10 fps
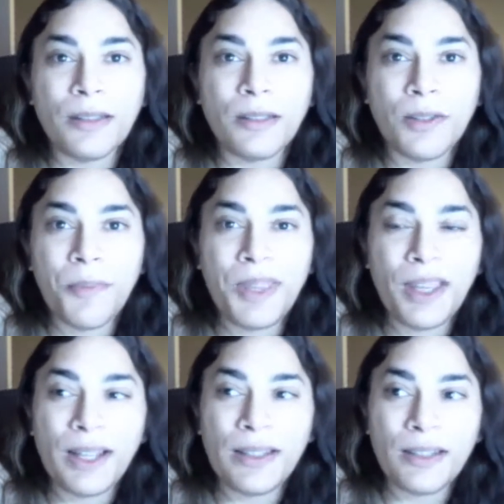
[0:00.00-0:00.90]

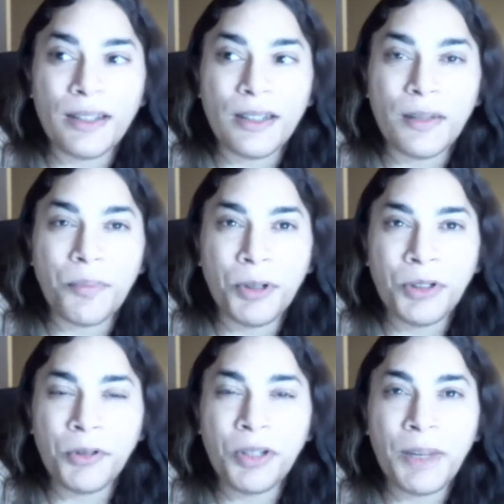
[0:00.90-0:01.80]
something that's
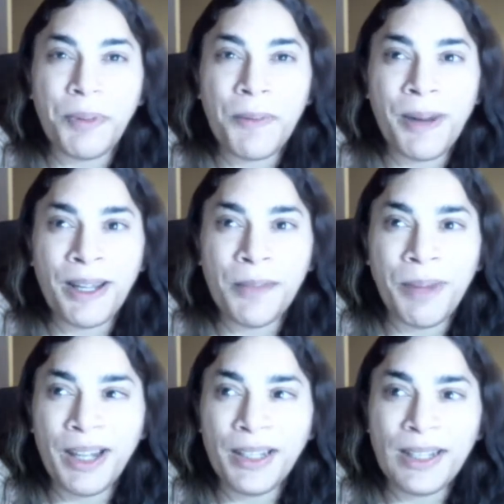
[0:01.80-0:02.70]
important to keep in
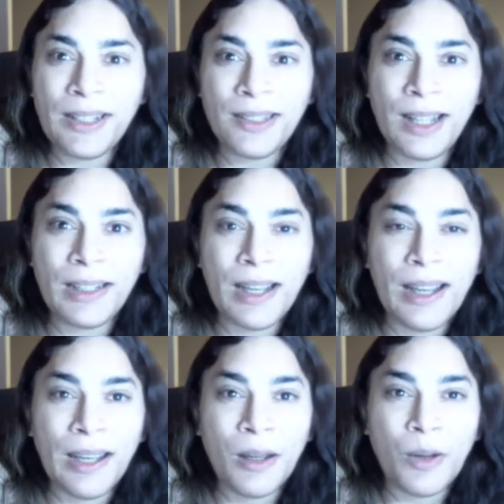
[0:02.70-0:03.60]
mind is that
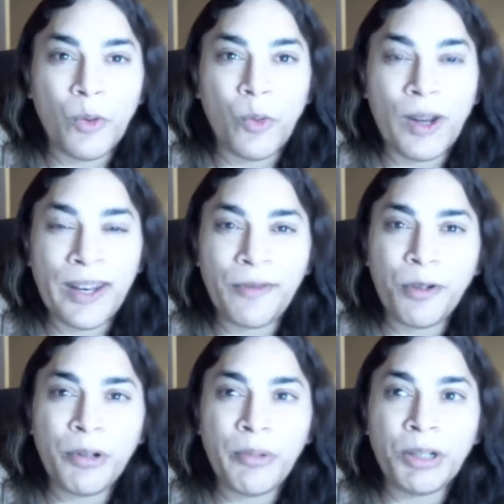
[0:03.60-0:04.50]

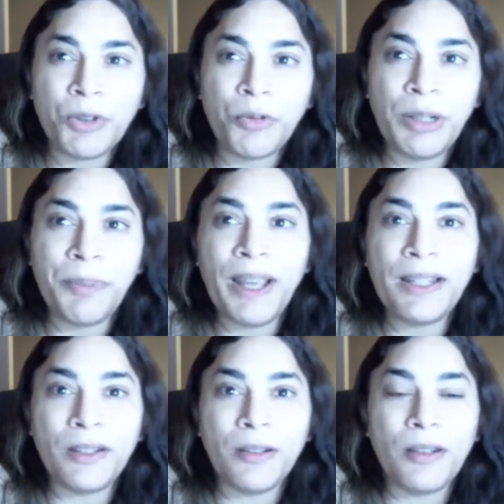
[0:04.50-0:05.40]
whenever we want to
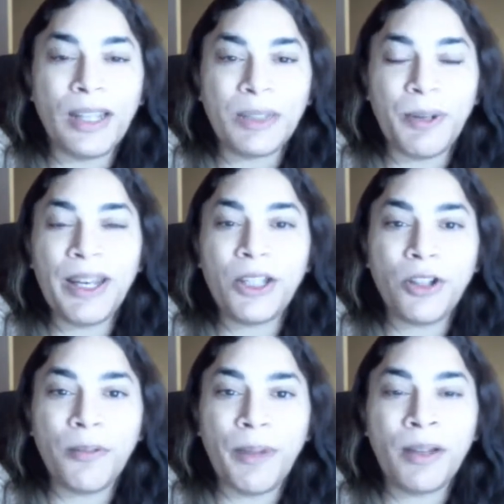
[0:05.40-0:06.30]
replace an
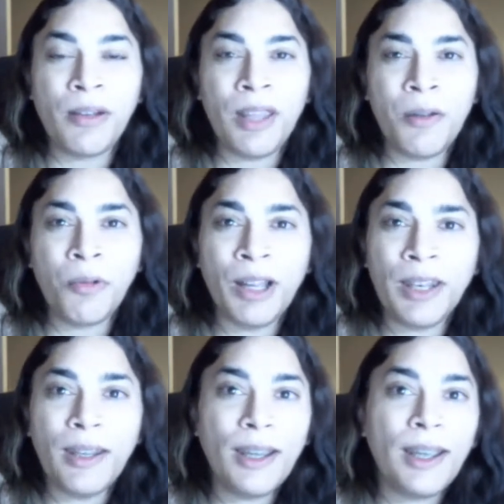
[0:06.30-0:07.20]
explanation by another
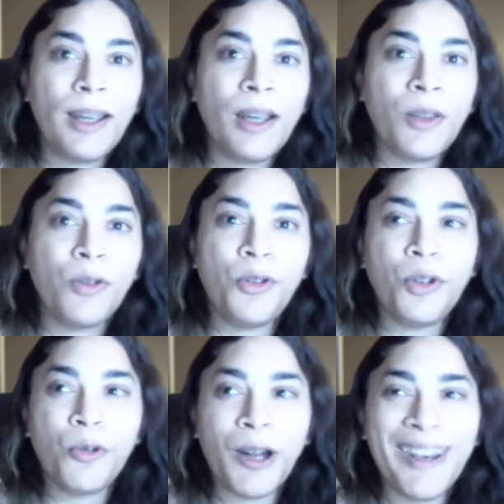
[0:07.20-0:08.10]
one, the
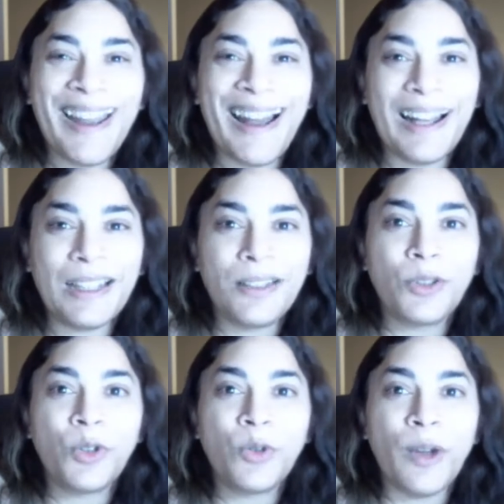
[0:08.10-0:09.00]
new one
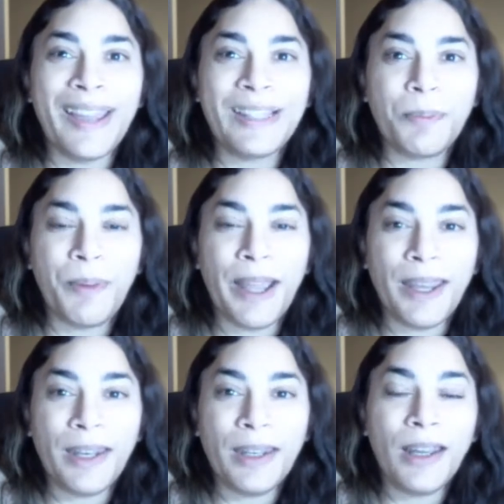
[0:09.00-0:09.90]
has to
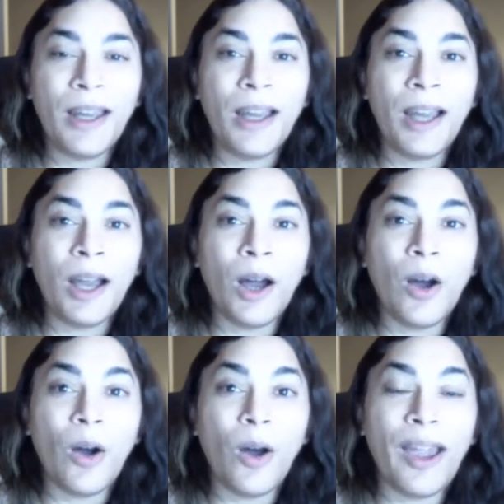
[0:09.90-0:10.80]
explain
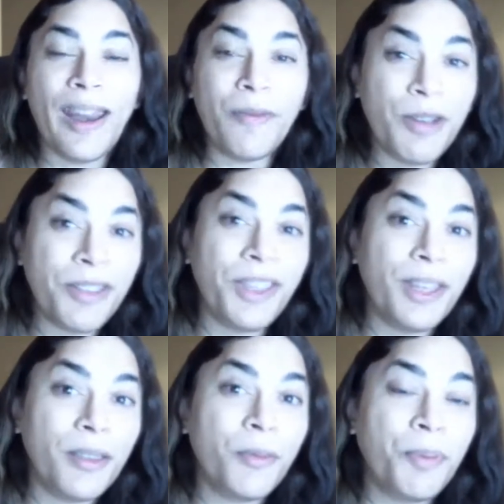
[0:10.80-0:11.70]

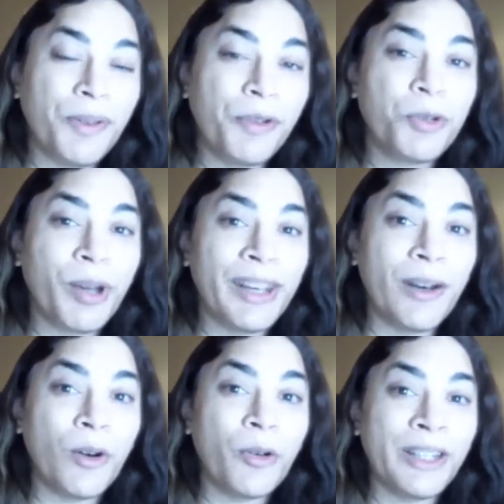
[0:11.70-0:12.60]
everything the previous
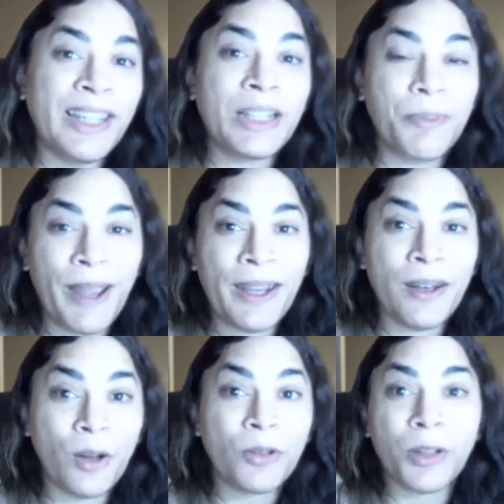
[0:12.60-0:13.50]
one already
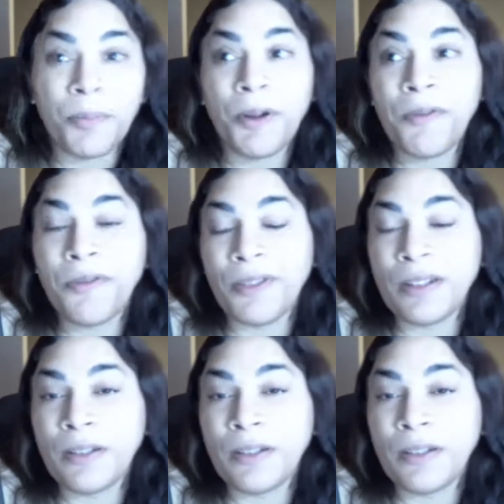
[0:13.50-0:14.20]
explained on top of